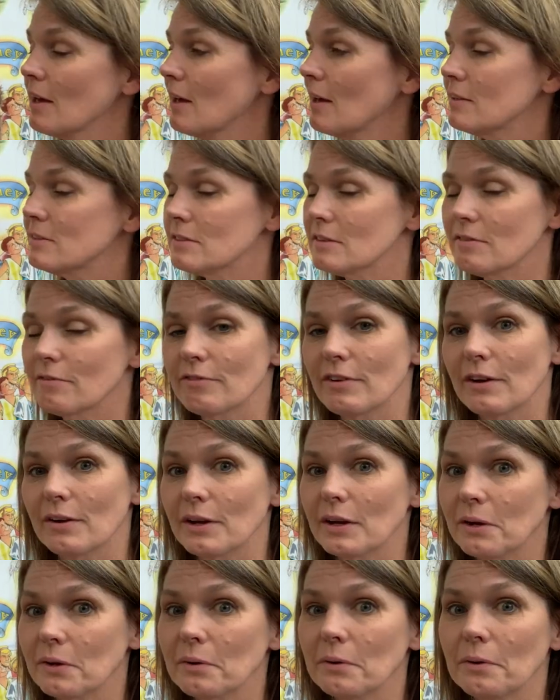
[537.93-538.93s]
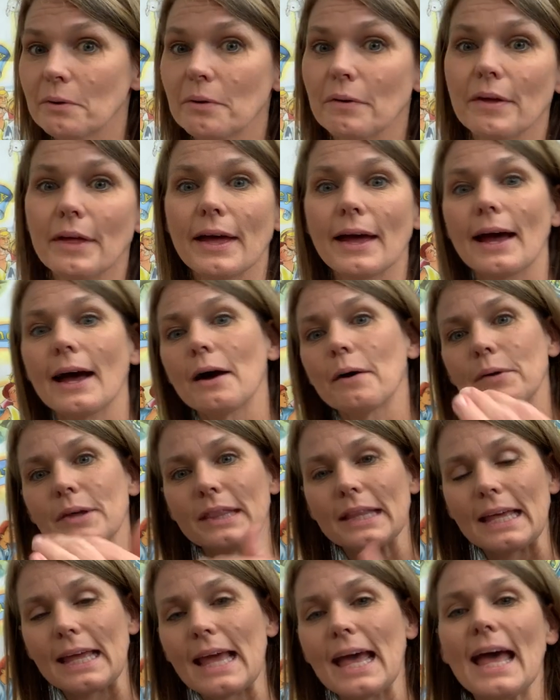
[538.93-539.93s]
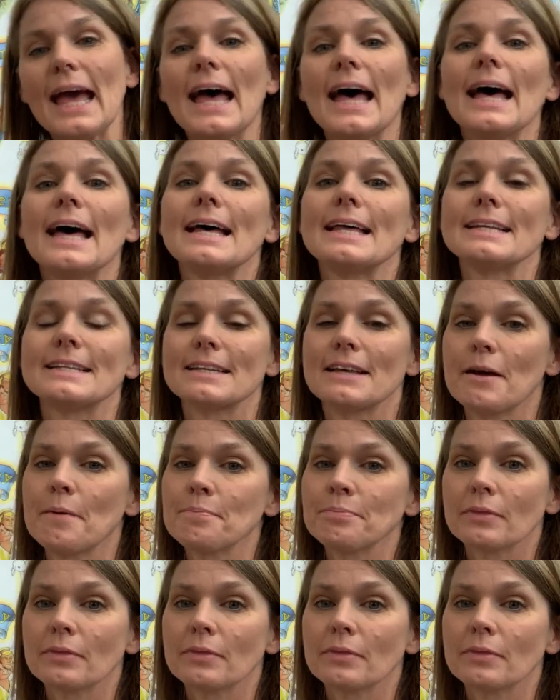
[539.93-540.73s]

It's very cool how in the end,